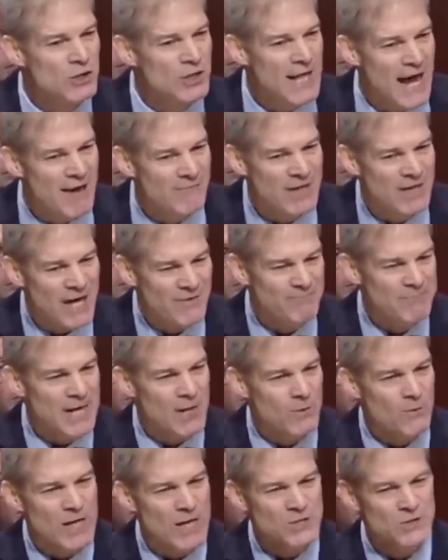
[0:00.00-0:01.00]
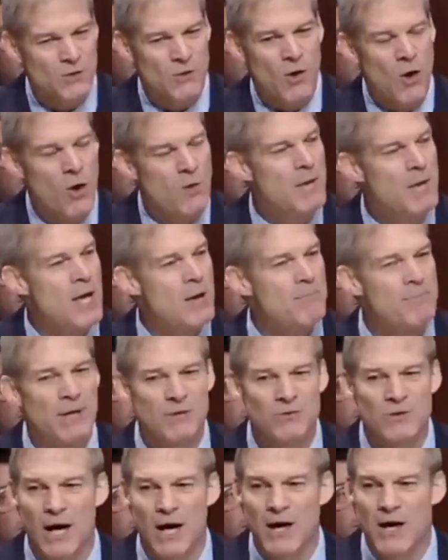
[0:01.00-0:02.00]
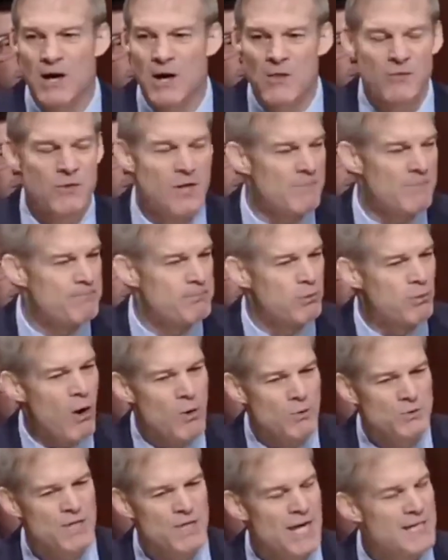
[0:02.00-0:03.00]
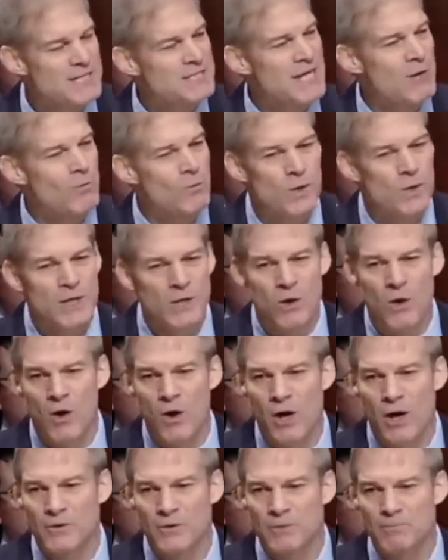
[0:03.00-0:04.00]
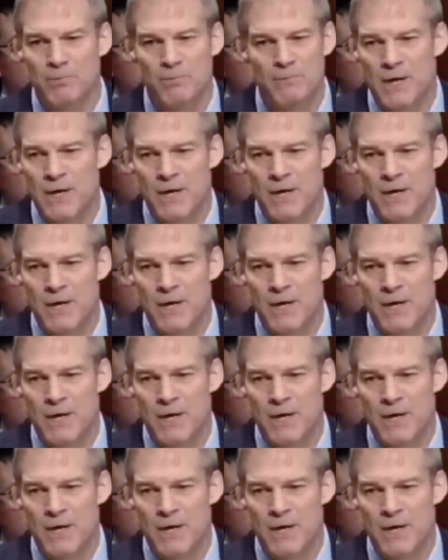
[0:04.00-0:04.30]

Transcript: You're going to have the FBI raid your home. But the protest that went on,